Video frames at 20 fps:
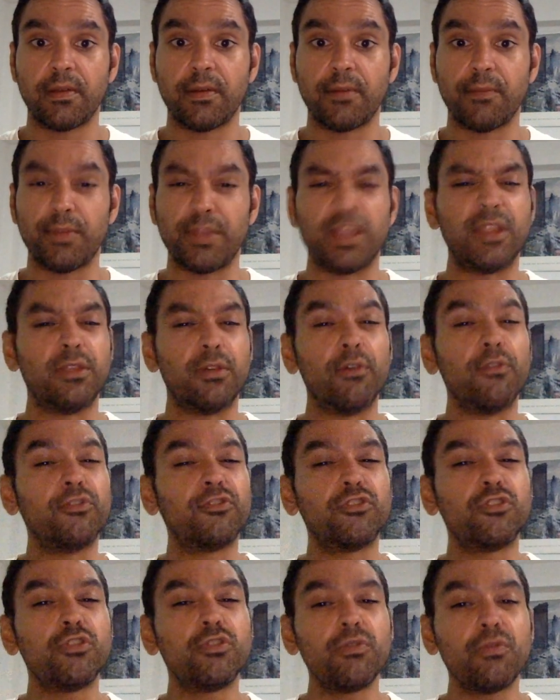But then those
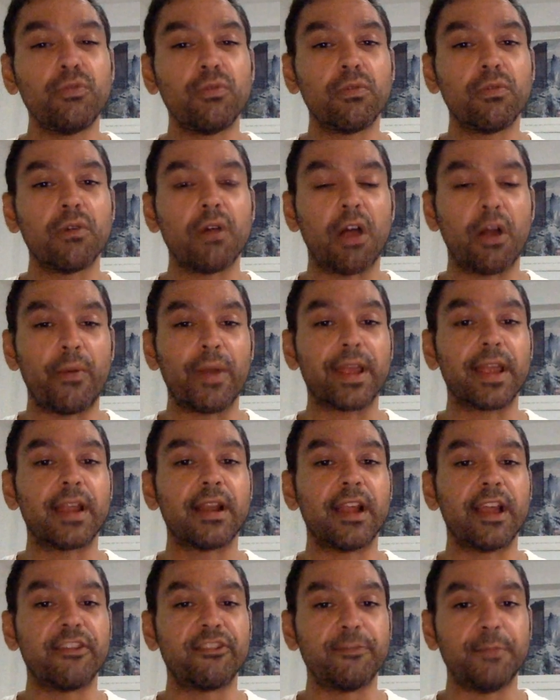two are
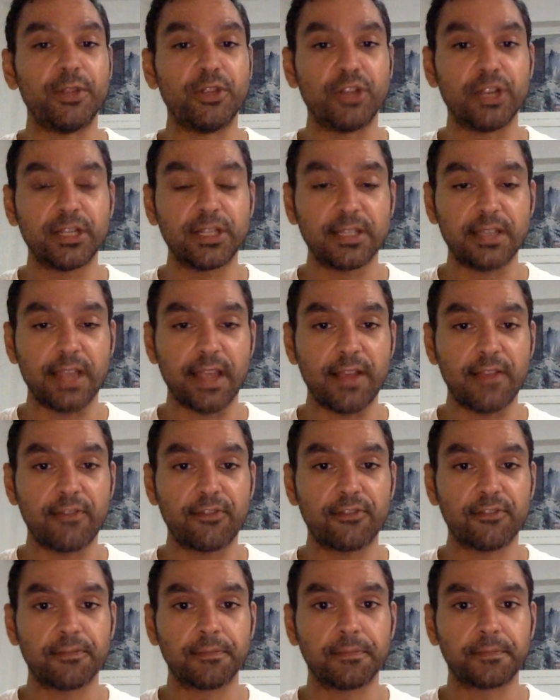recognized to be just states